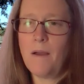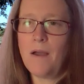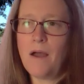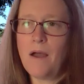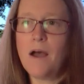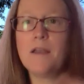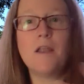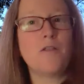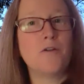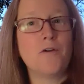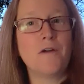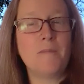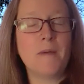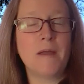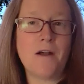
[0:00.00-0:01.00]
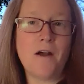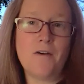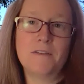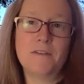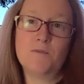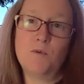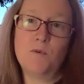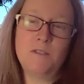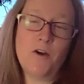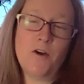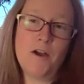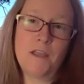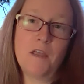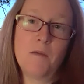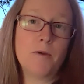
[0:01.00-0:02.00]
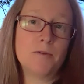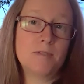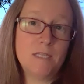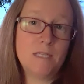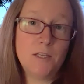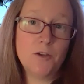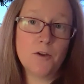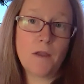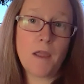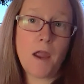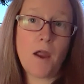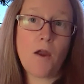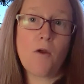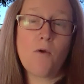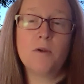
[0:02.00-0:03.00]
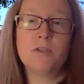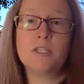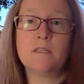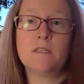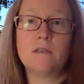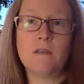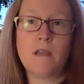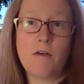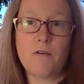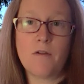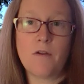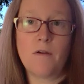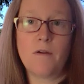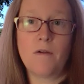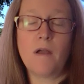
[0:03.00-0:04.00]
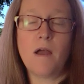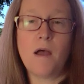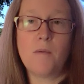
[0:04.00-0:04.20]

Another of my colleagues will be talking about senior care, which is another